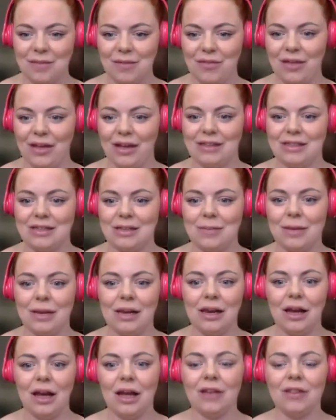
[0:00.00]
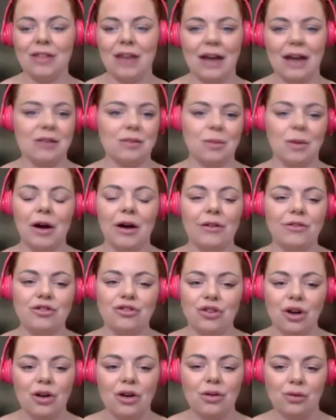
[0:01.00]
of this and be like, that's why I've
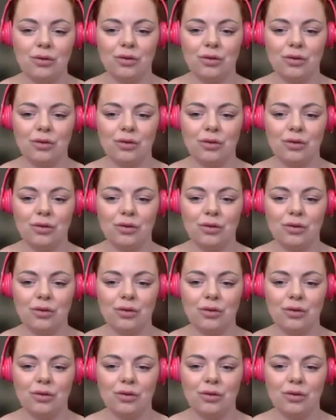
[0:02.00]
struggled for